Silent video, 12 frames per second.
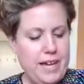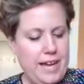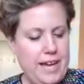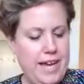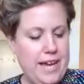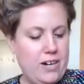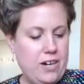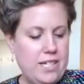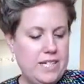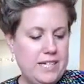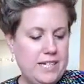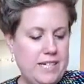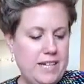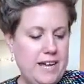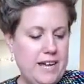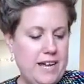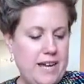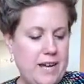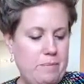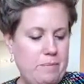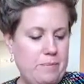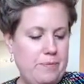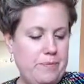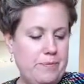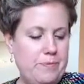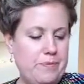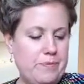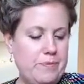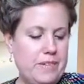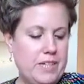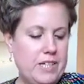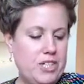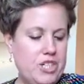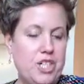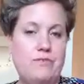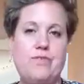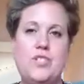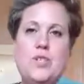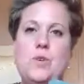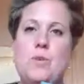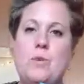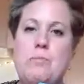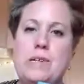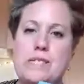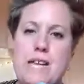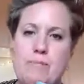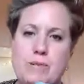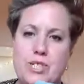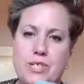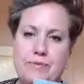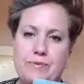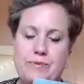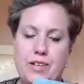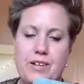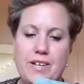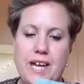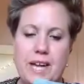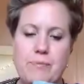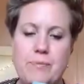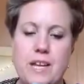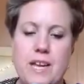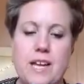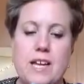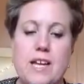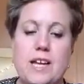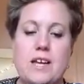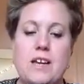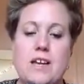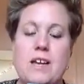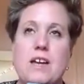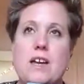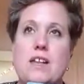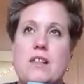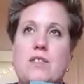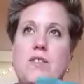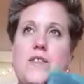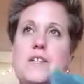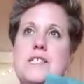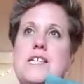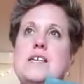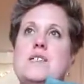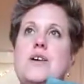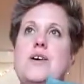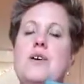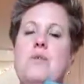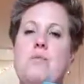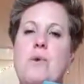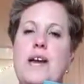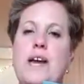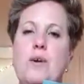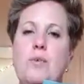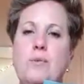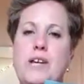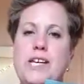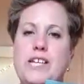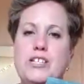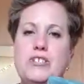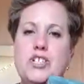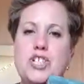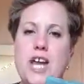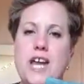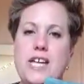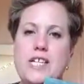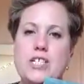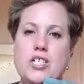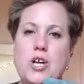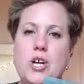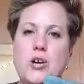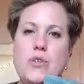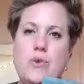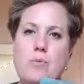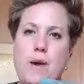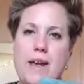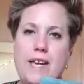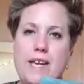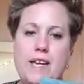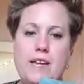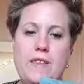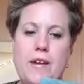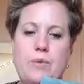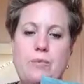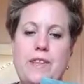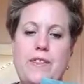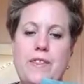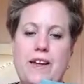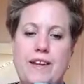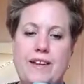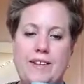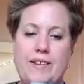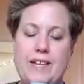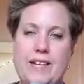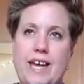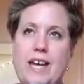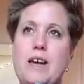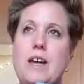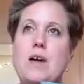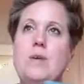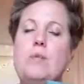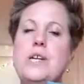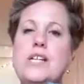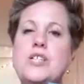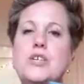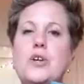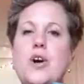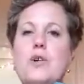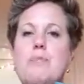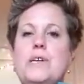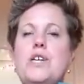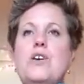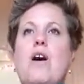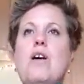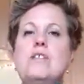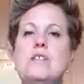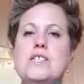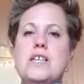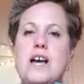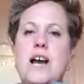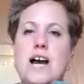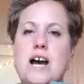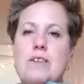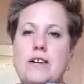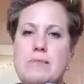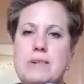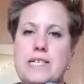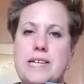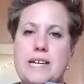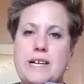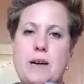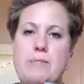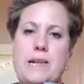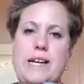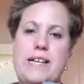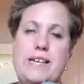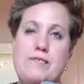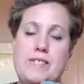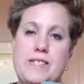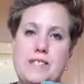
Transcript: Air Guardian, shift your perception, okay? This is where we need to change the way that we think, okay? We need to go beyond our limiting beliefs.